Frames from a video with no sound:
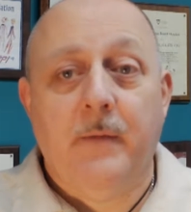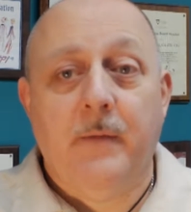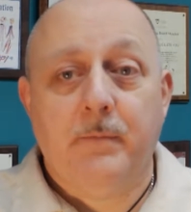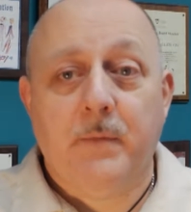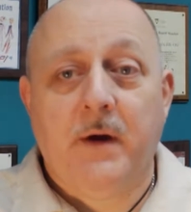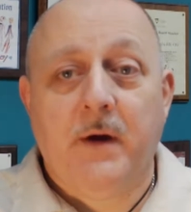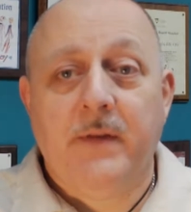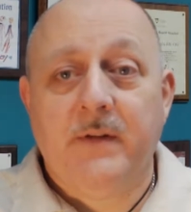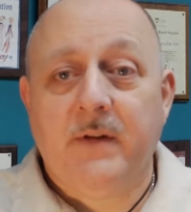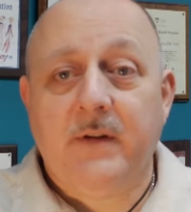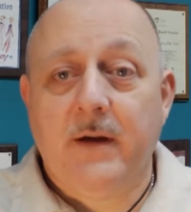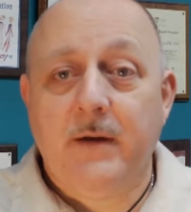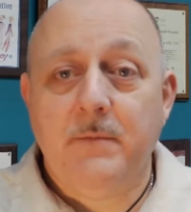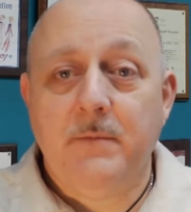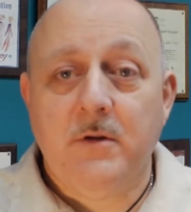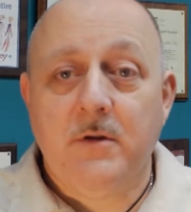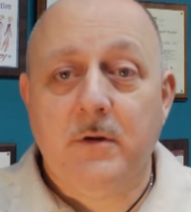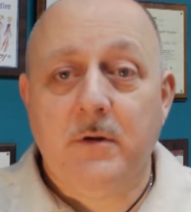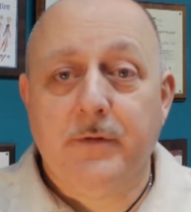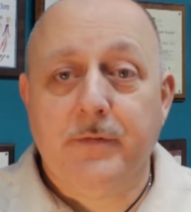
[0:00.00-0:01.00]
By the time
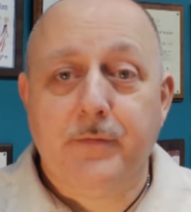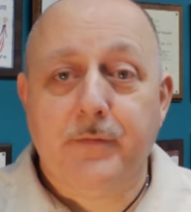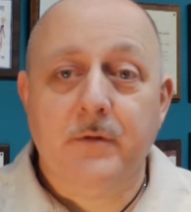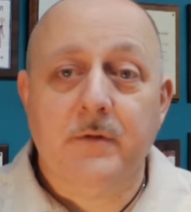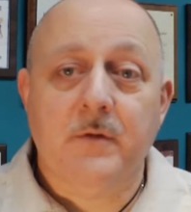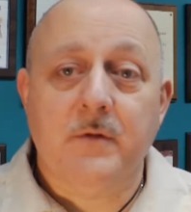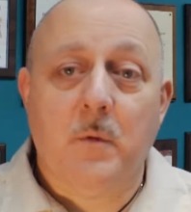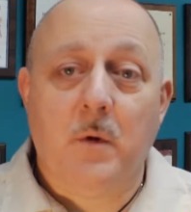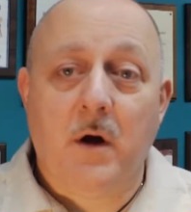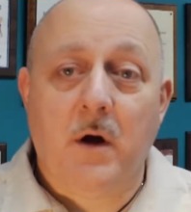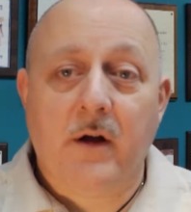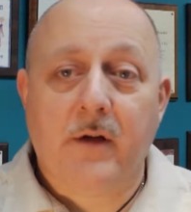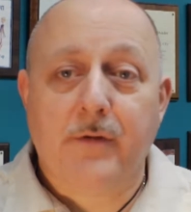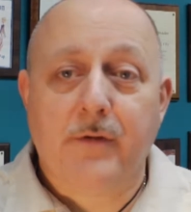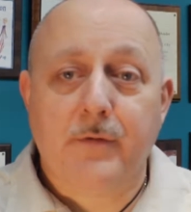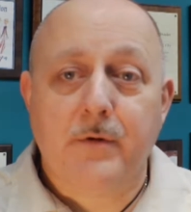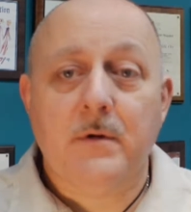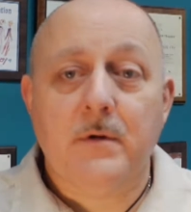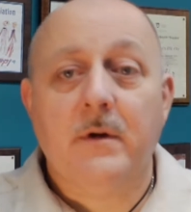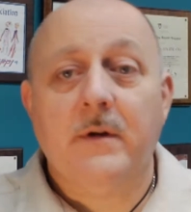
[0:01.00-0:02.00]
you go through the
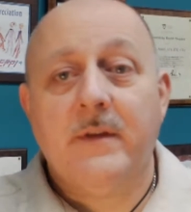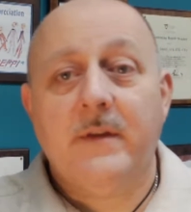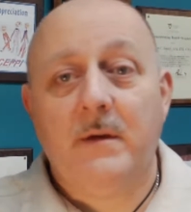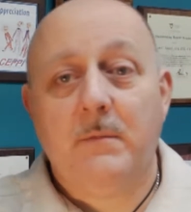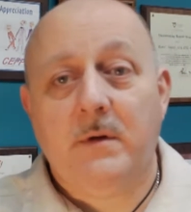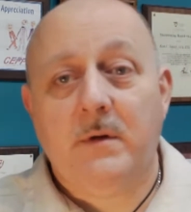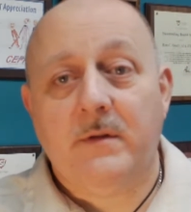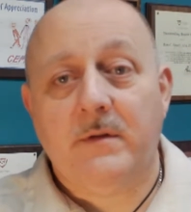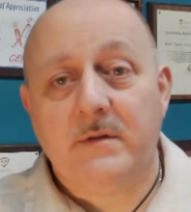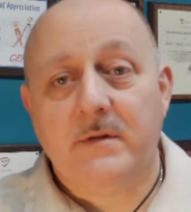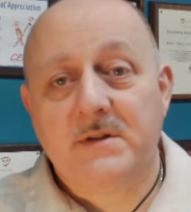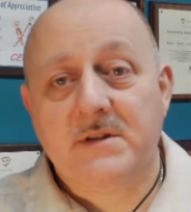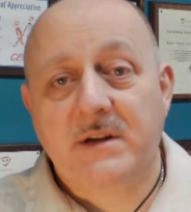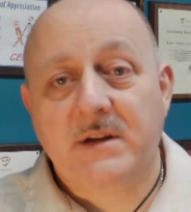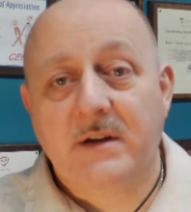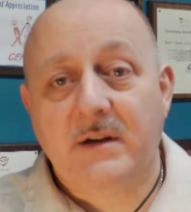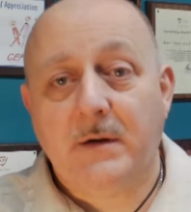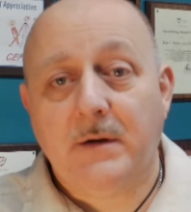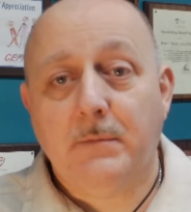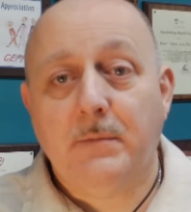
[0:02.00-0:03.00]
walkthrough and they bid their
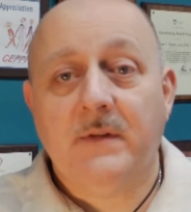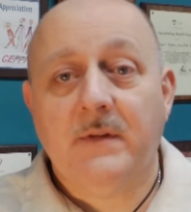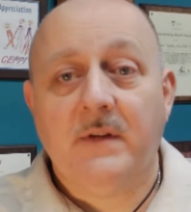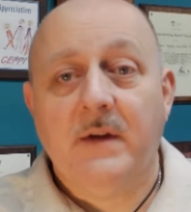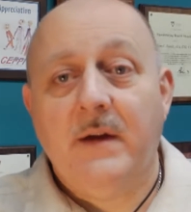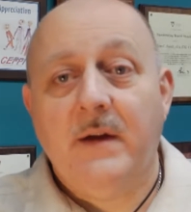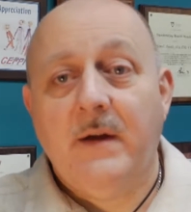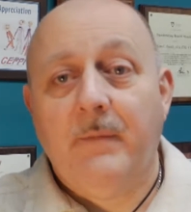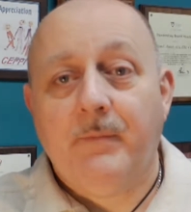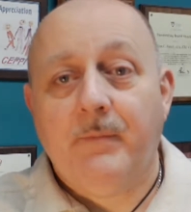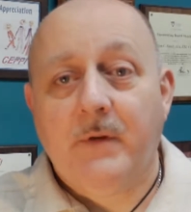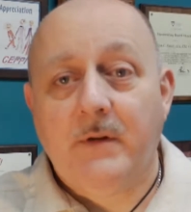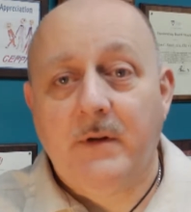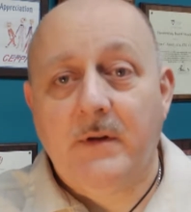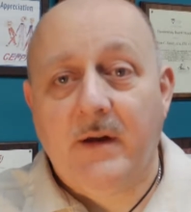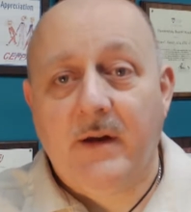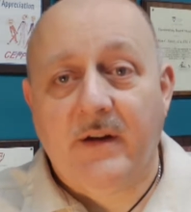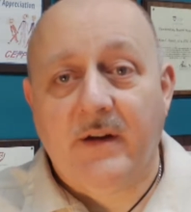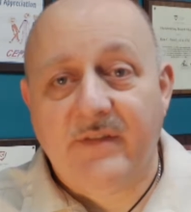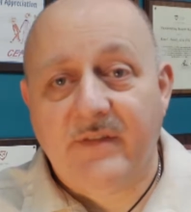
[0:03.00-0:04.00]
subs, then you
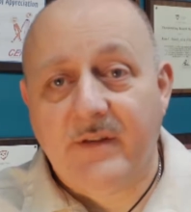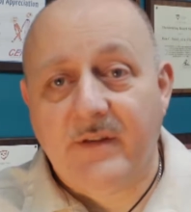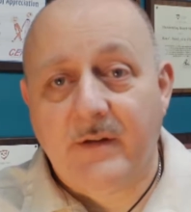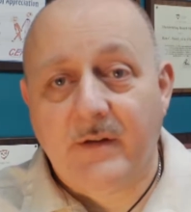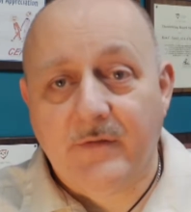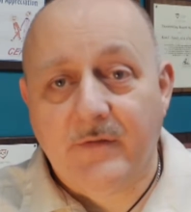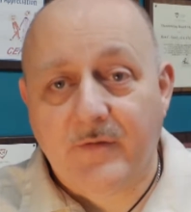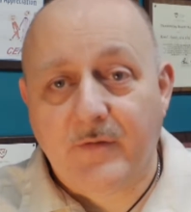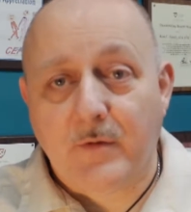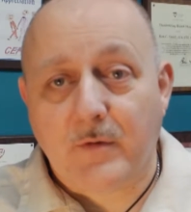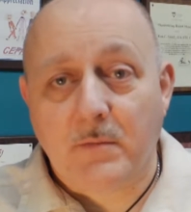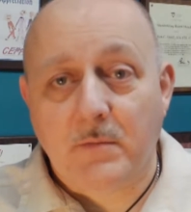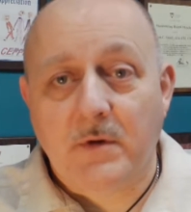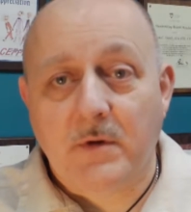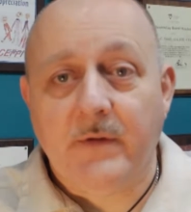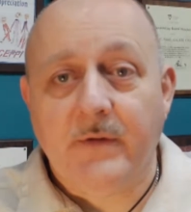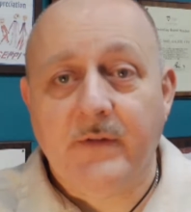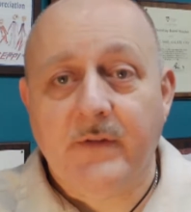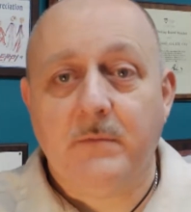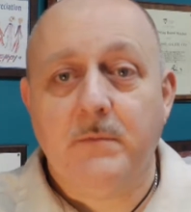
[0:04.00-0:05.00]
have the
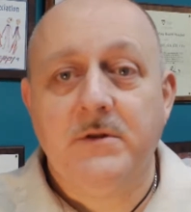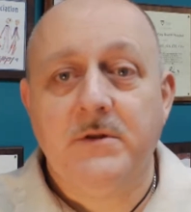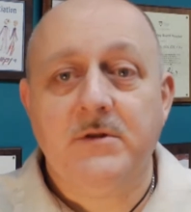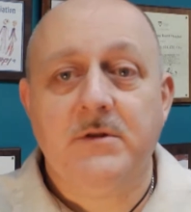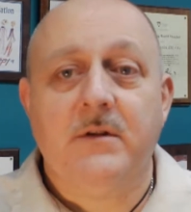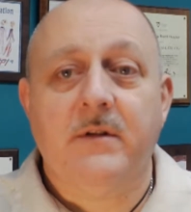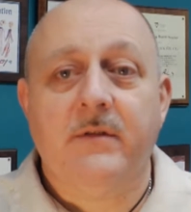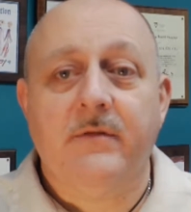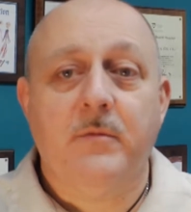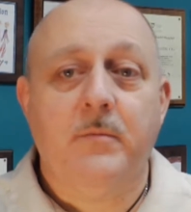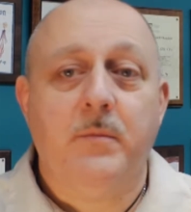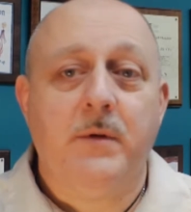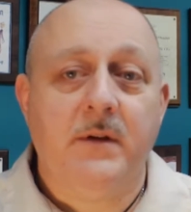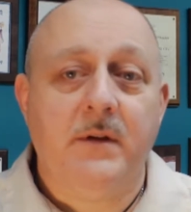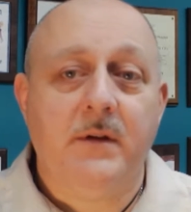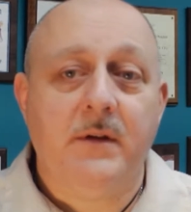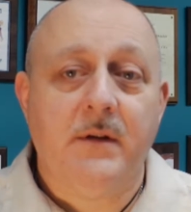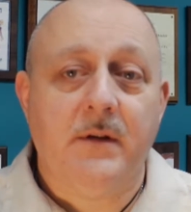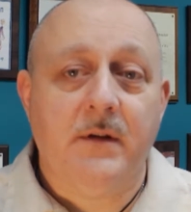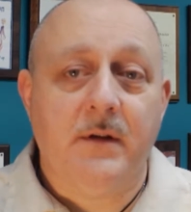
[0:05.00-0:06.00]
formal submission of the
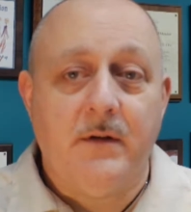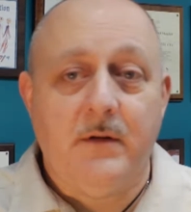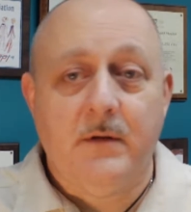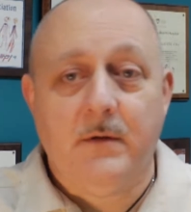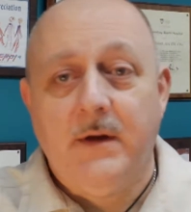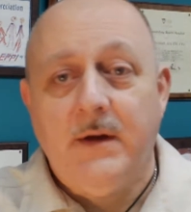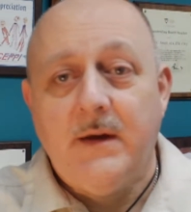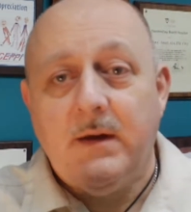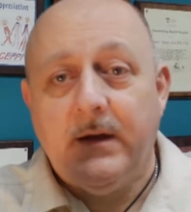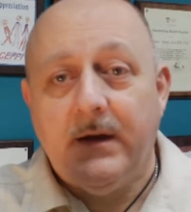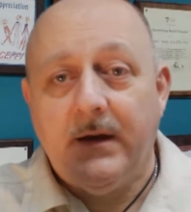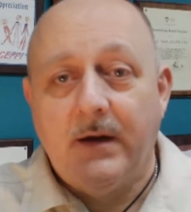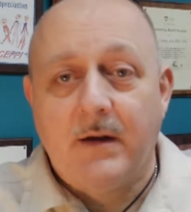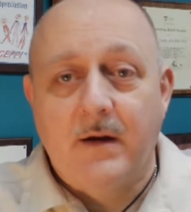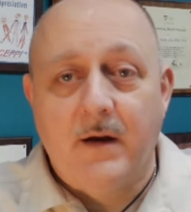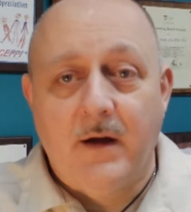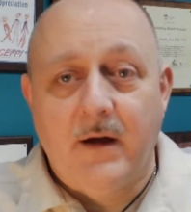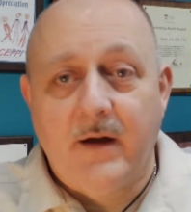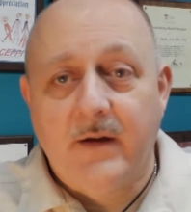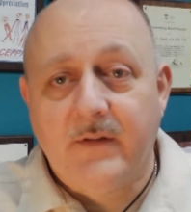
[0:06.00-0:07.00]
bid and you
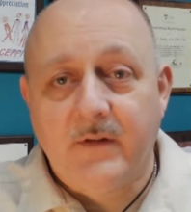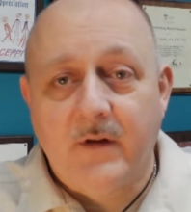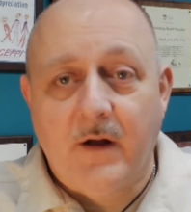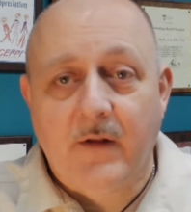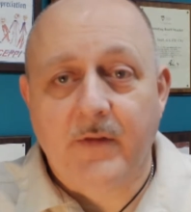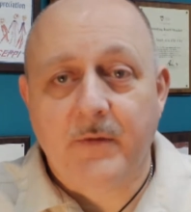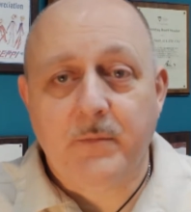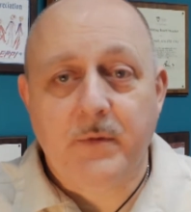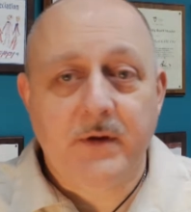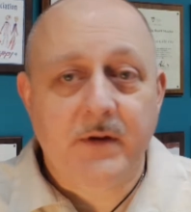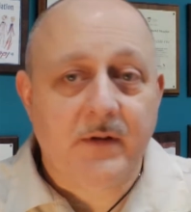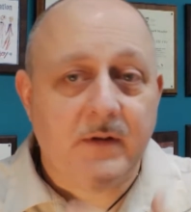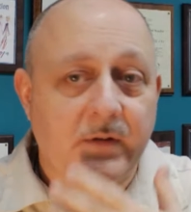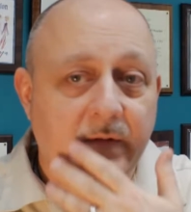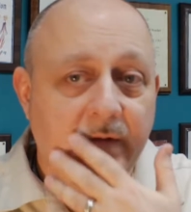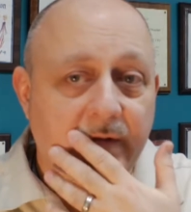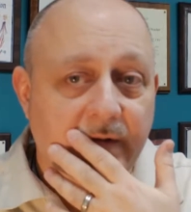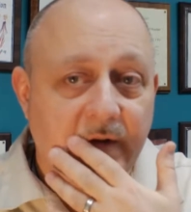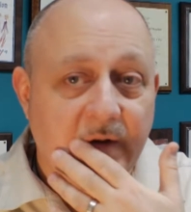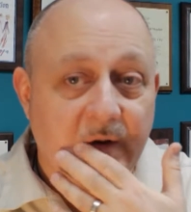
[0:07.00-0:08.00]
analyze all the
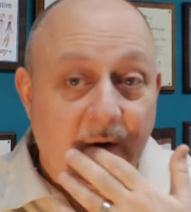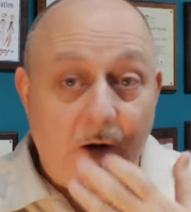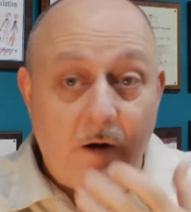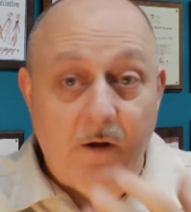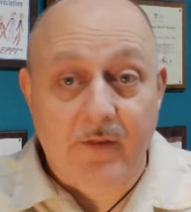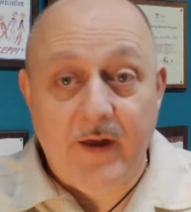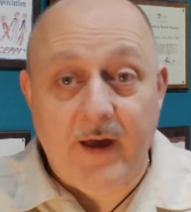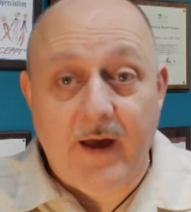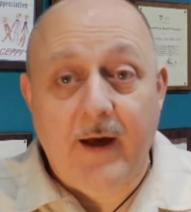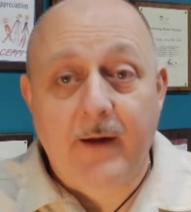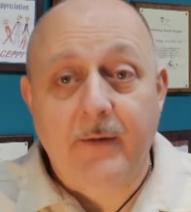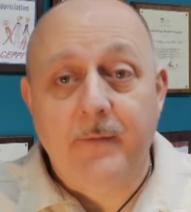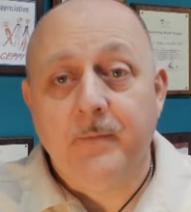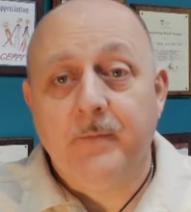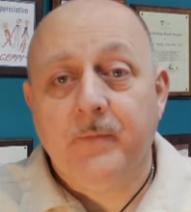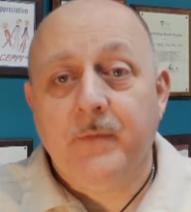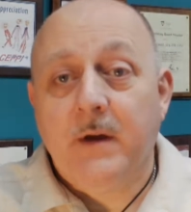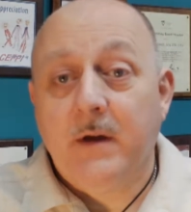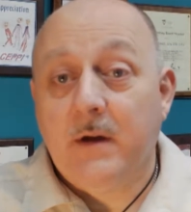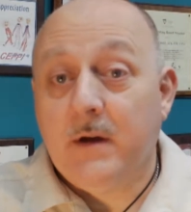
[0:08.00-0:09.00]
bids and all that.
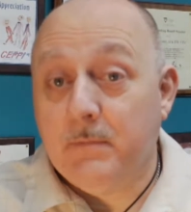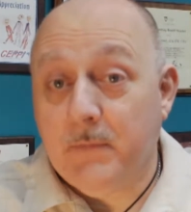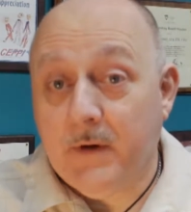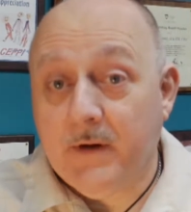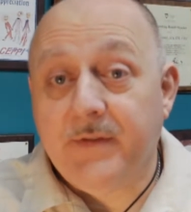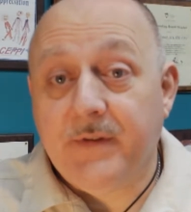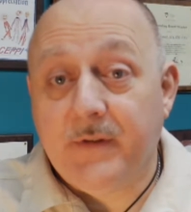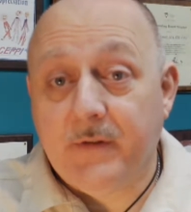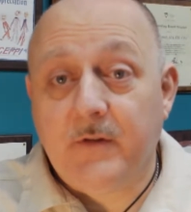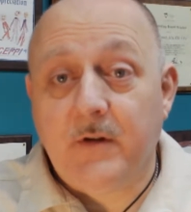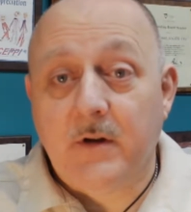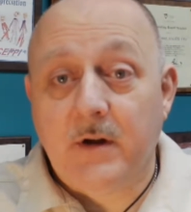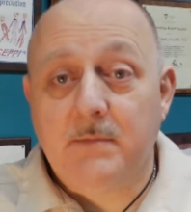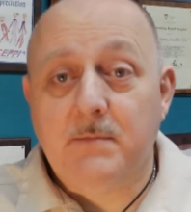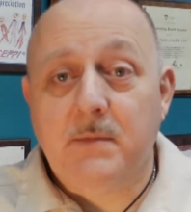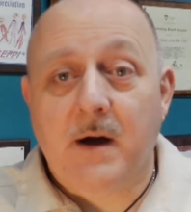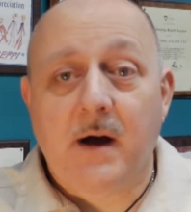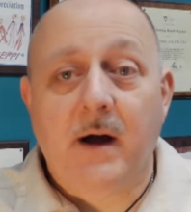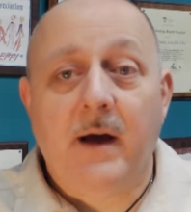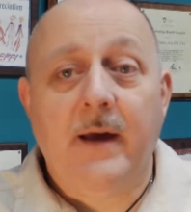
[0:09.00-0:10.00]
A month has gone
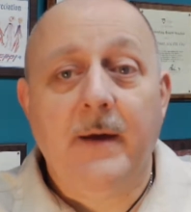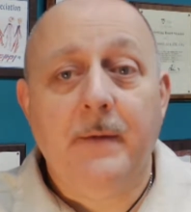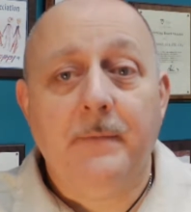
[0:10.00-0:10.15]
by,